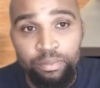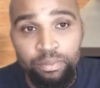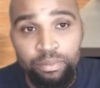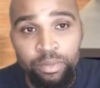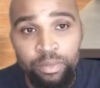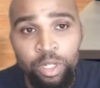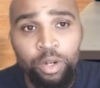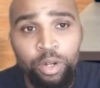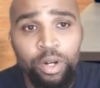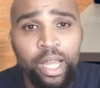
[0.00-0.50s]

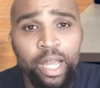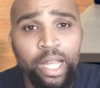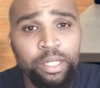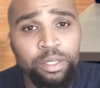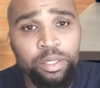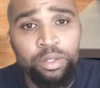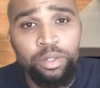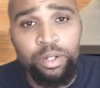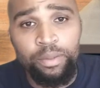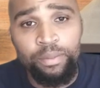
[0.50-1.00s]
Go to
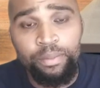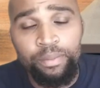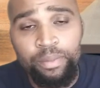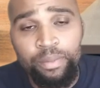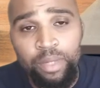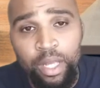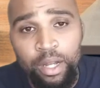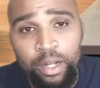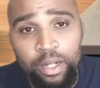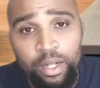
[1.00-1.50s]

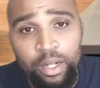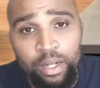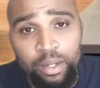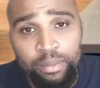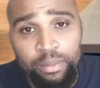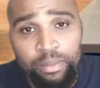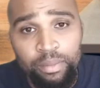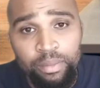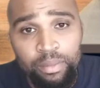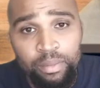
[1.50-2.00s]

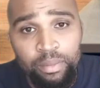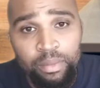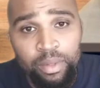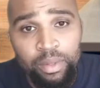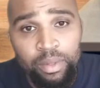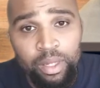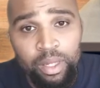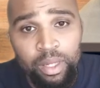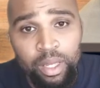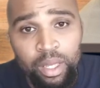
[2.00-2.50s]
iTutor.com
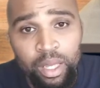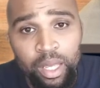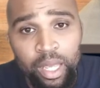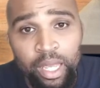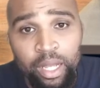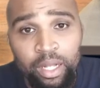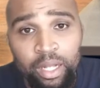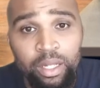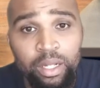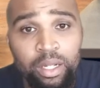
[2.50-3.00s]

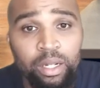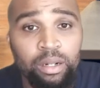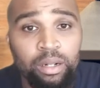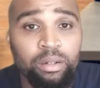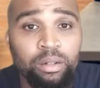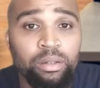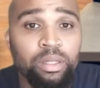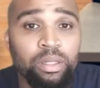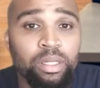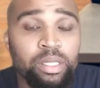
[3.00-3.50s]
and click
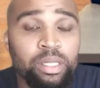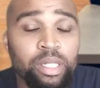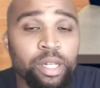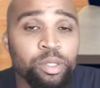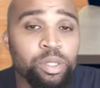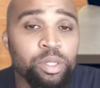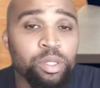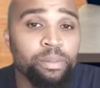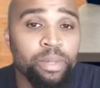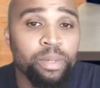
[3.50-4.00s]
on
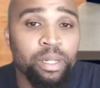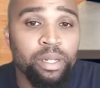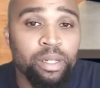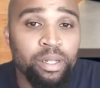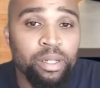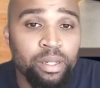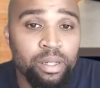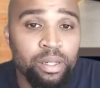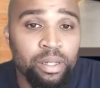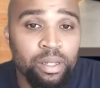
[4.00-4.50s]
schedule a
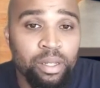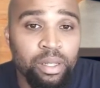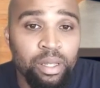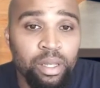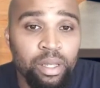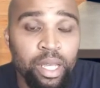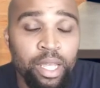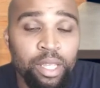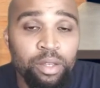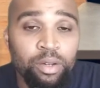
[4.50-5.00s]
meeting,
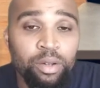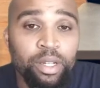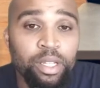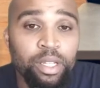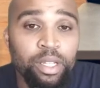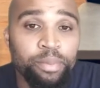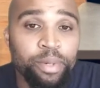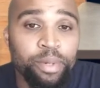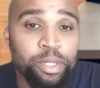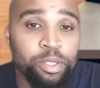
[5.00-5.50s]
and you'll
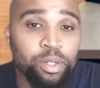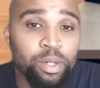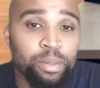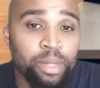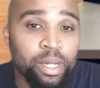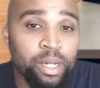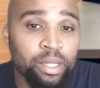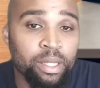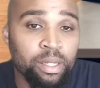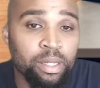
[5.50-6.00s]
get a picture
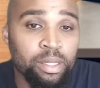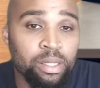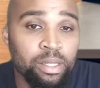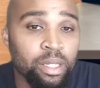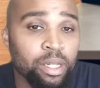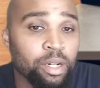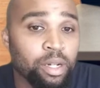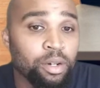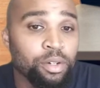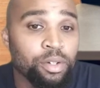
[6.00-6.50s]
up like this.
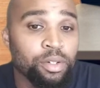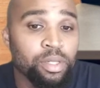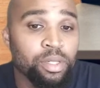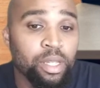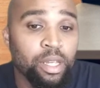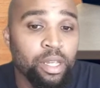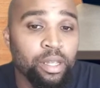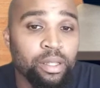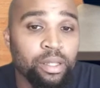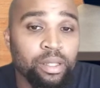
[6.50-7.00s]
Click on your
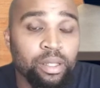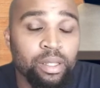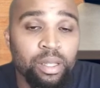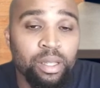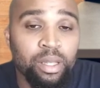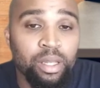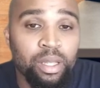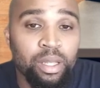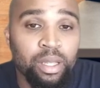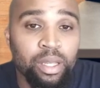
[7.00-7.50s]
state.
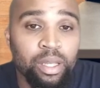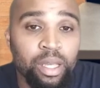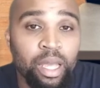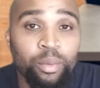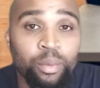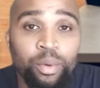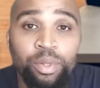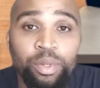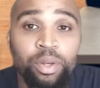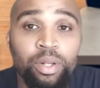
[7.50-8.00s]

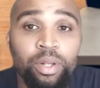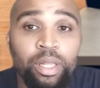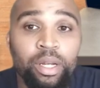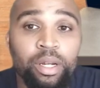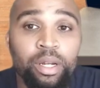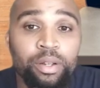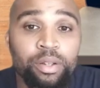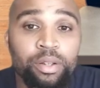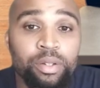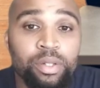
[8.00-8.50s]
And when you
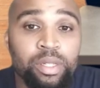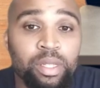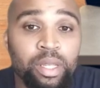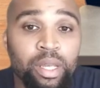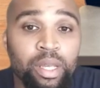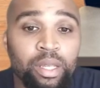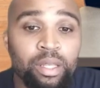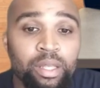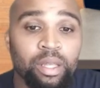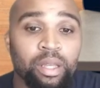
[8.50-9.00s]
click on your
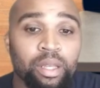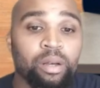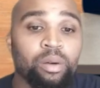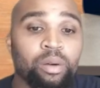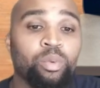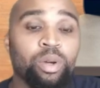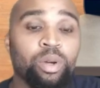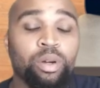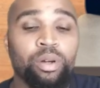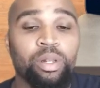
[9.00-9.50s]
state,
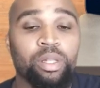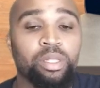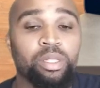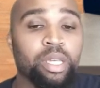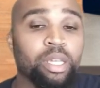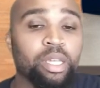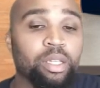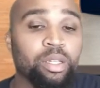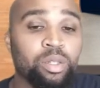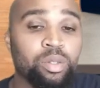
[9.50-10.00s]
we're going to
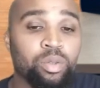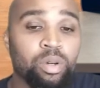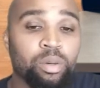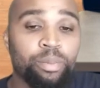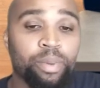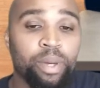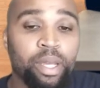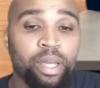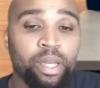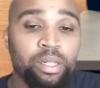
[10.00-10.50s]
take you to a
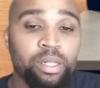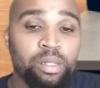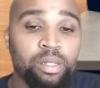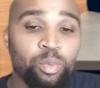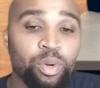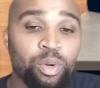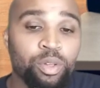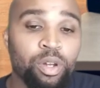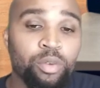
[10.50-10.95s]
page where your